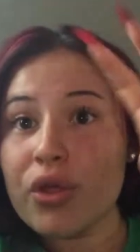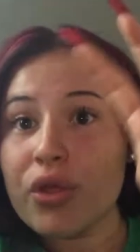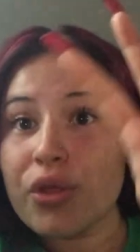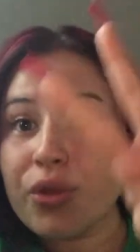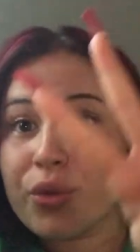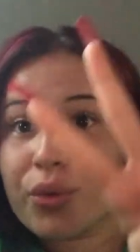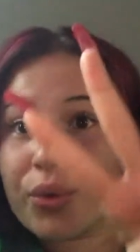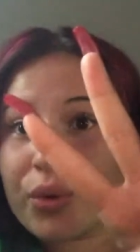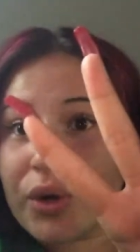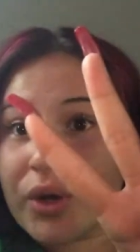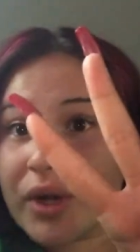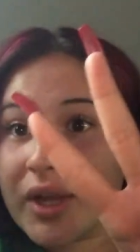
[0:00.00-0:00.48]

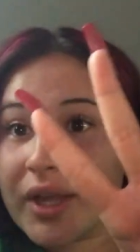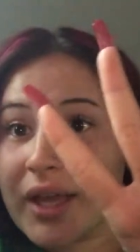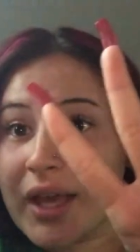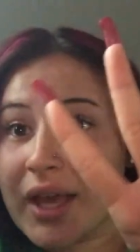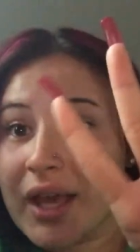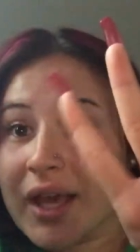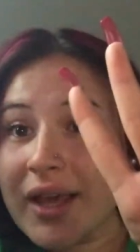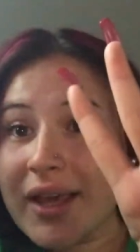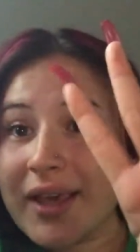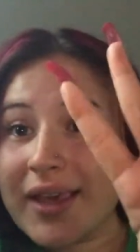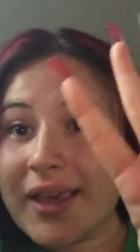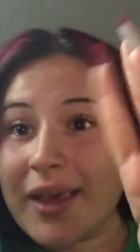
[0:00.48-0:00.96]
three,
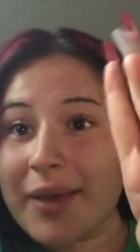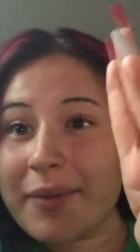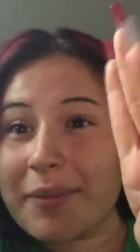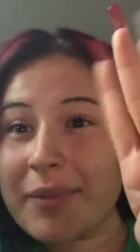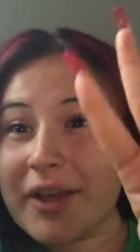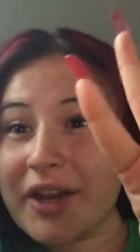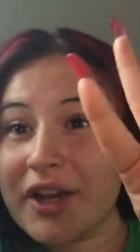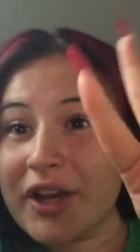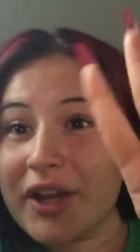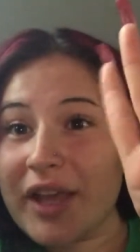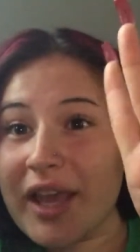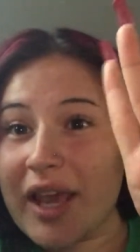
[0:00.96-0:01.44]
get
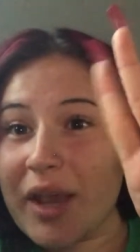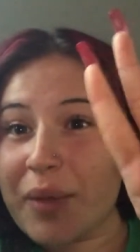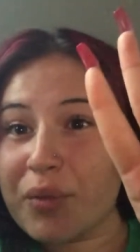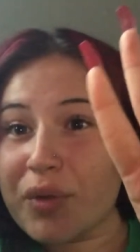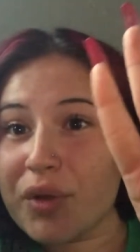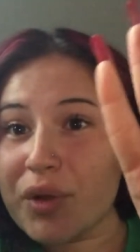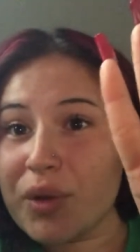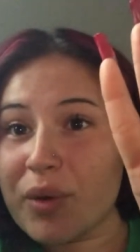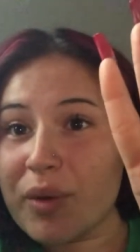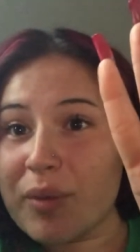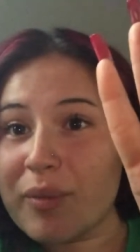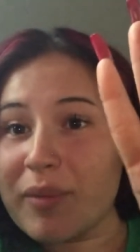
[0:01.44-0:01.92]
better camera
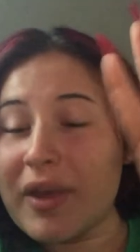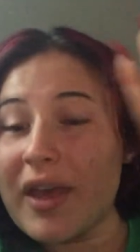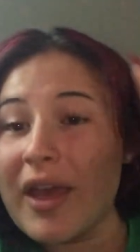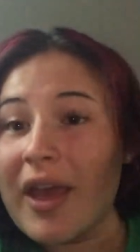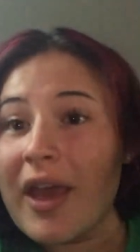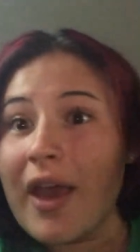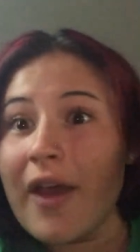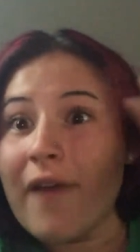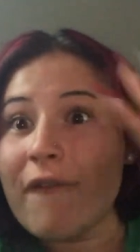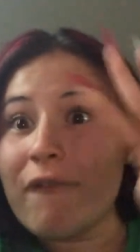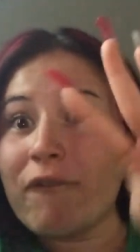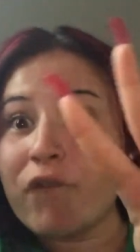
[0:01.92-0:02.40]
equipment,
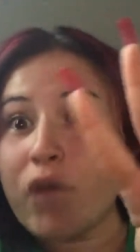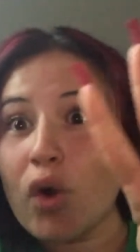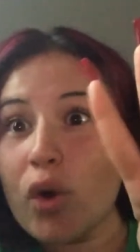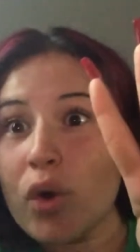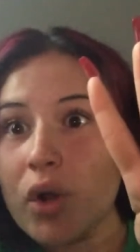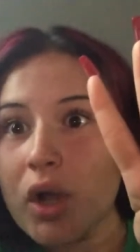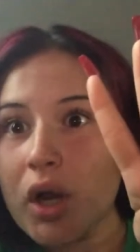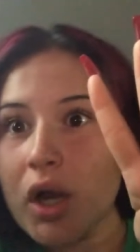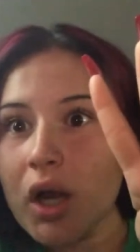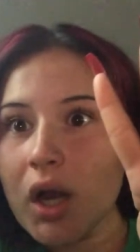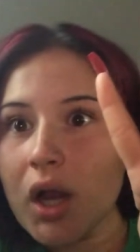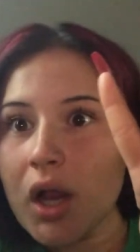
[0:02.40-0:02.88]

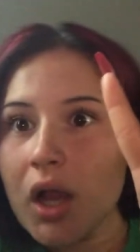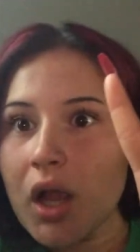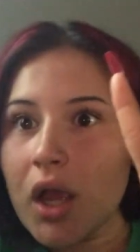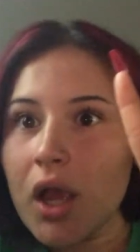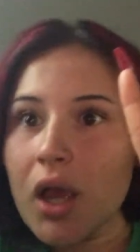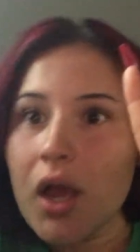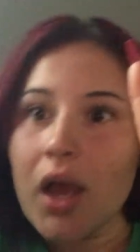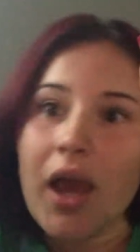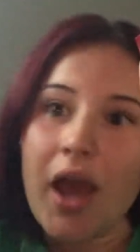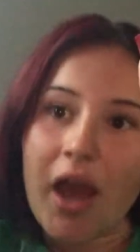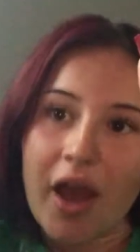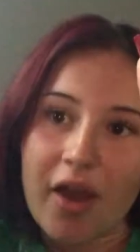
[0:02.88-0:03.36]
four,
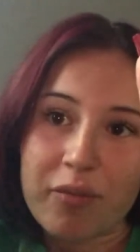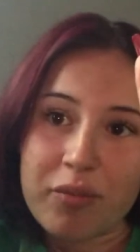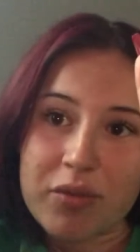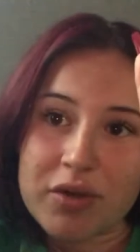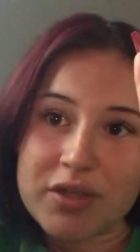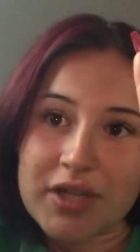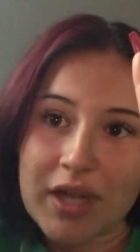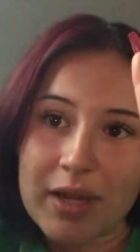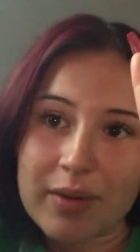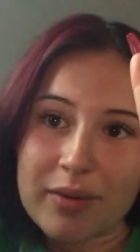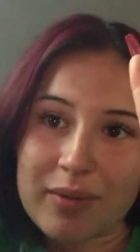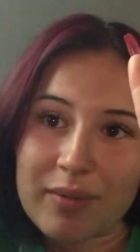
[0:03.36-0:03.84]
have more
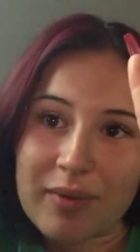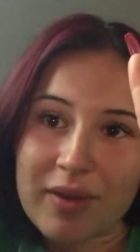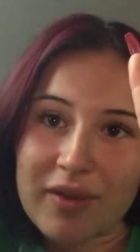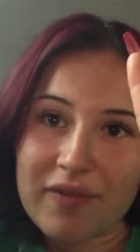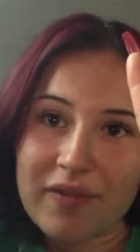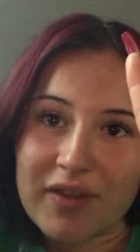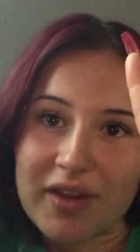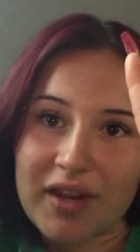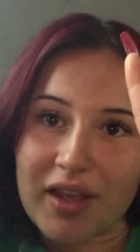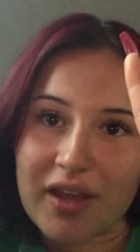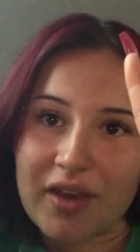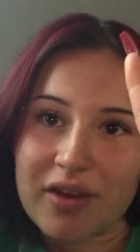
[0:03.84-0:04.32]
time to make
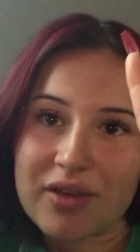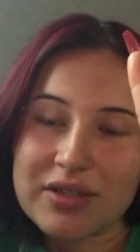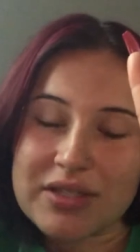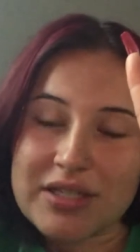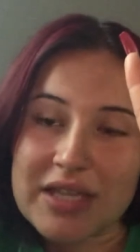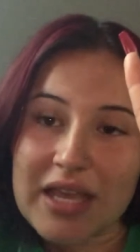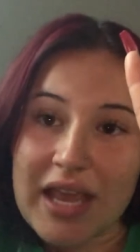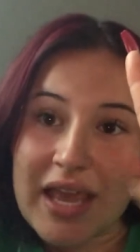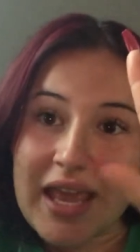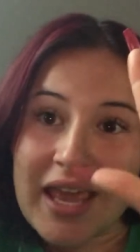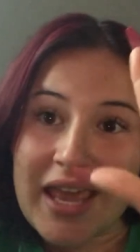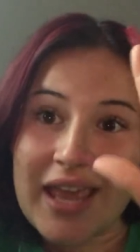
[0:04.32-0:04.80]
videos,
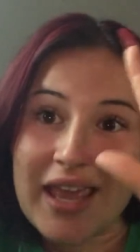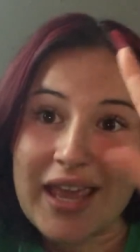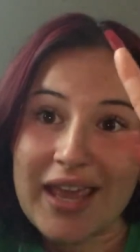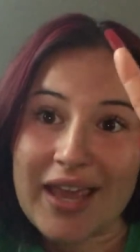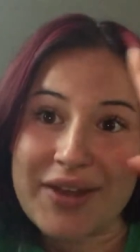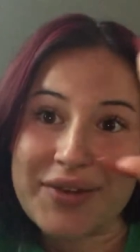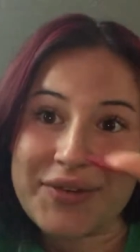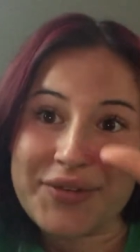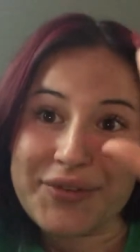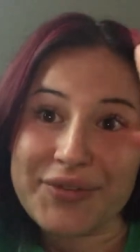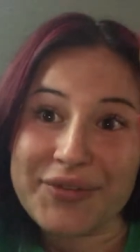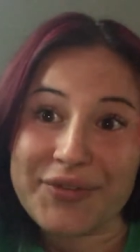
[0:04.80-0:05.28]

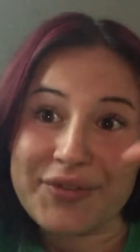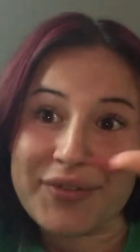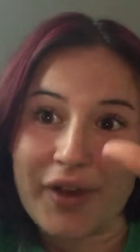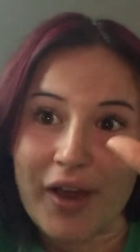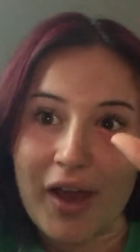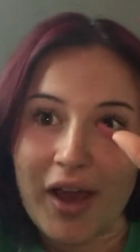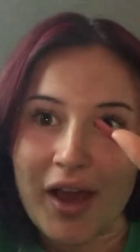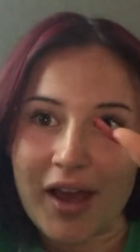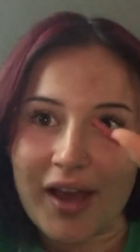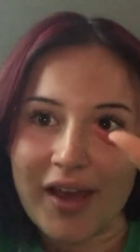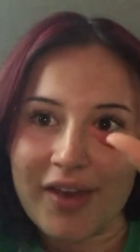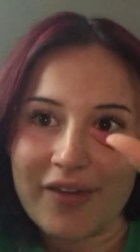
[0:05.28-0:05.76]
and
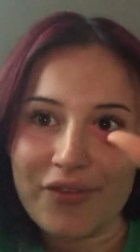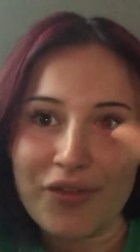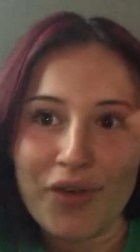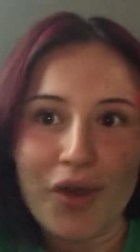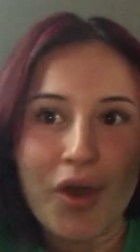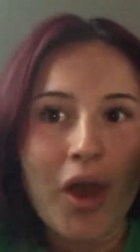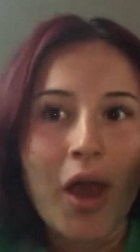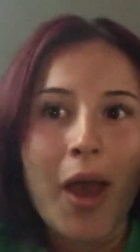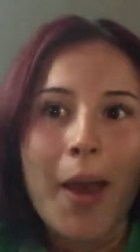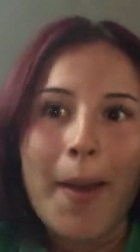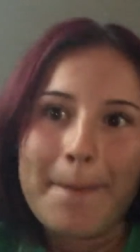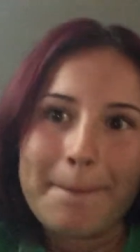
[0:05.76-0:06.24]
five,
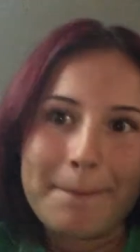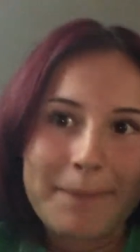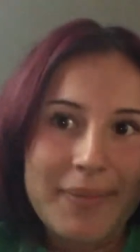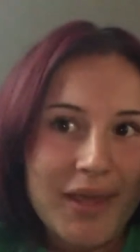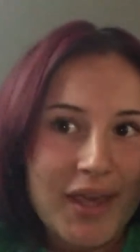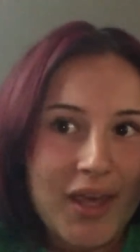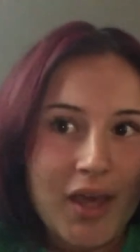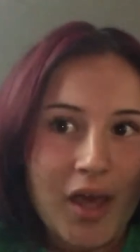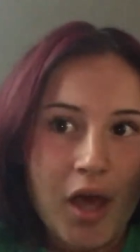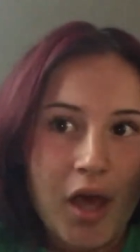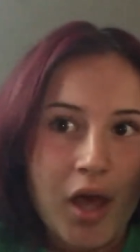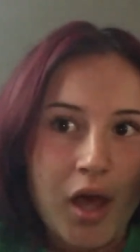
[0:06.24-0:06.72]

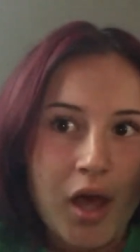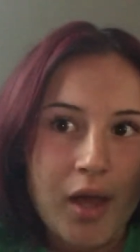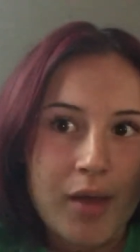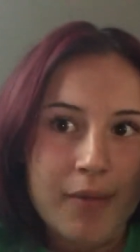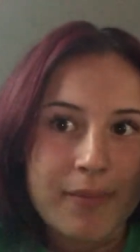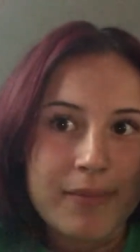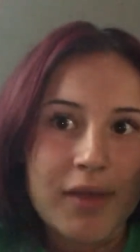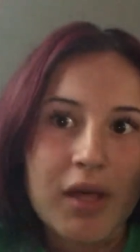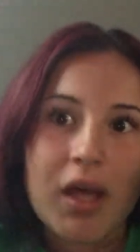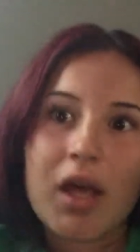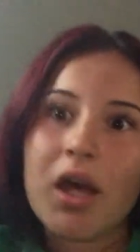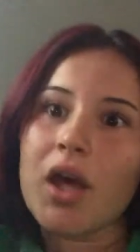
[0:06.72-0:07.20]

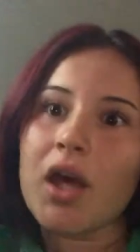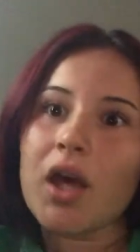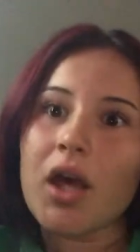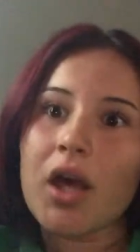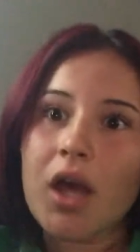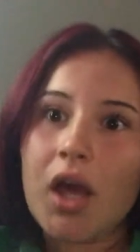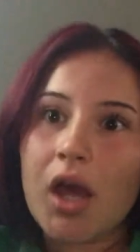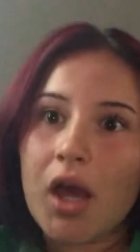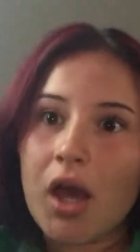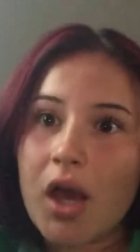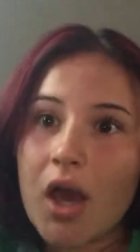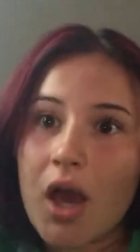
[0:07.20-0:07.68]
become
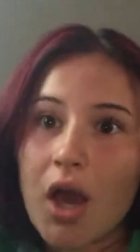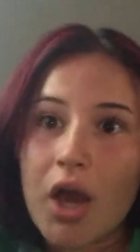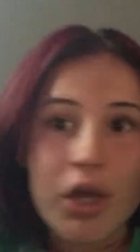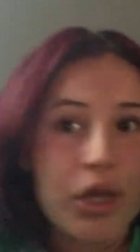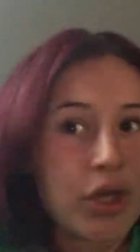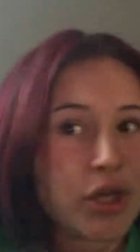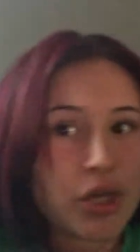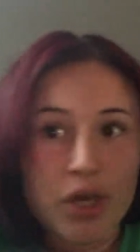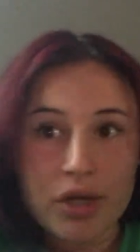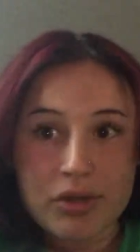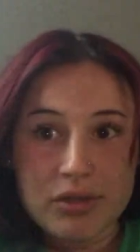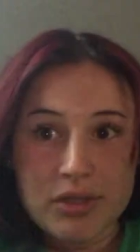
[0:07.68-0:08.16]

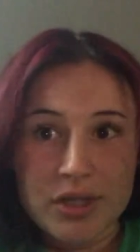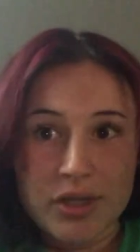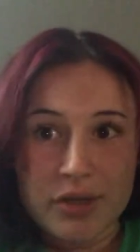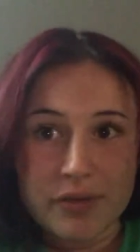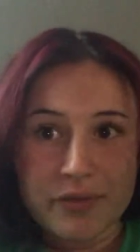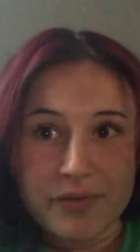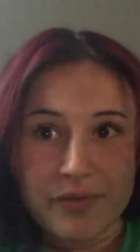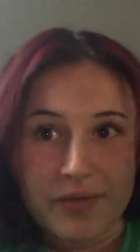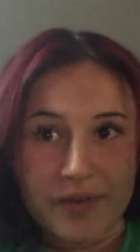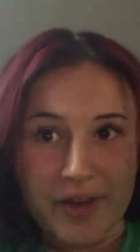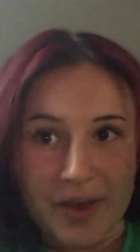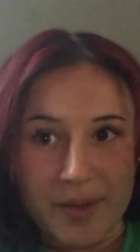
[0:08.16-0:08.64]
YouTube
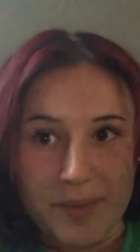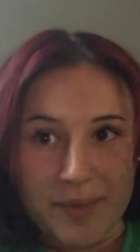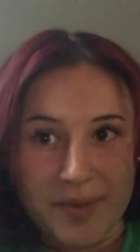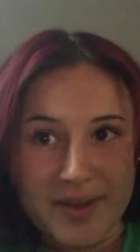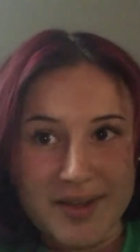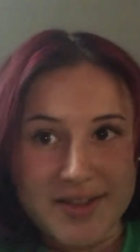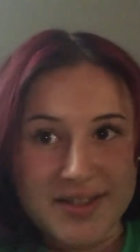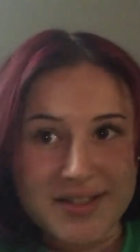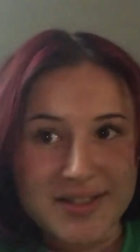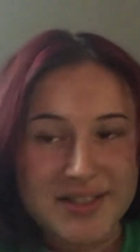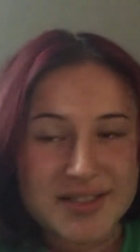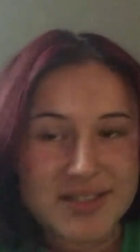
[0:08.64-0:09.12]

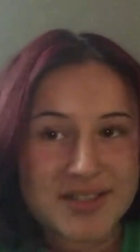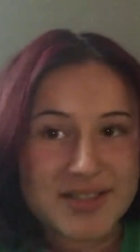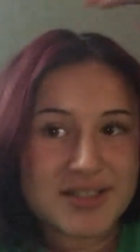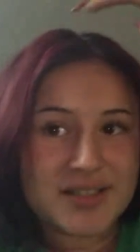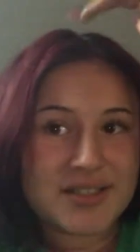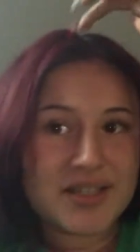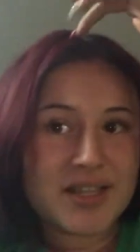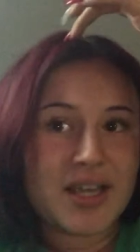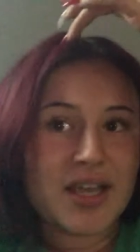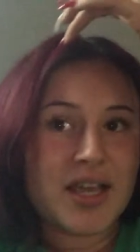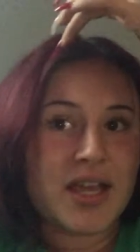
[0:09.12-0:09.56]
famous